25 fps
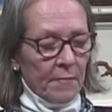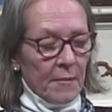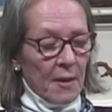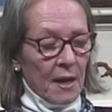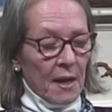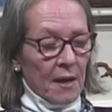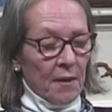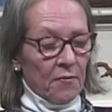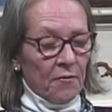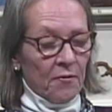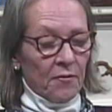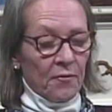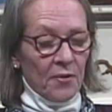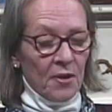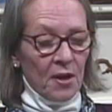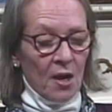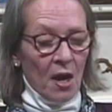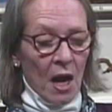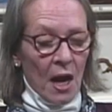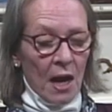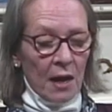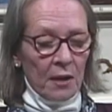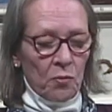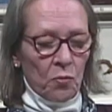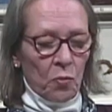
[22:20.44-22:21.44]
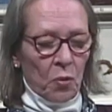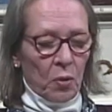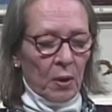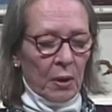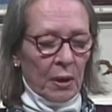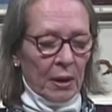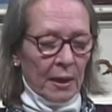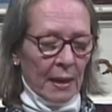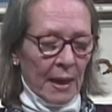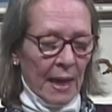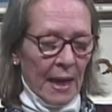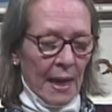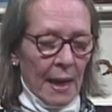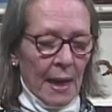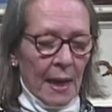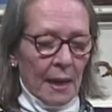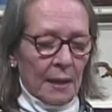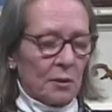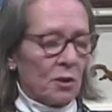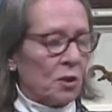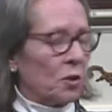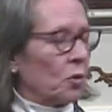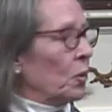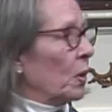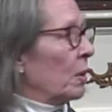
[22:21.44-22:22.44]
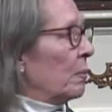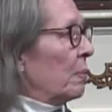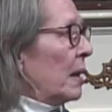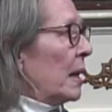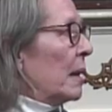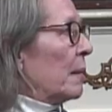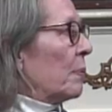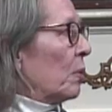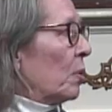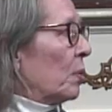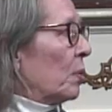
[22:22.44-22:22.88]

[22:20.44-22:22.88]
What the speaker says: if not, we can do a paper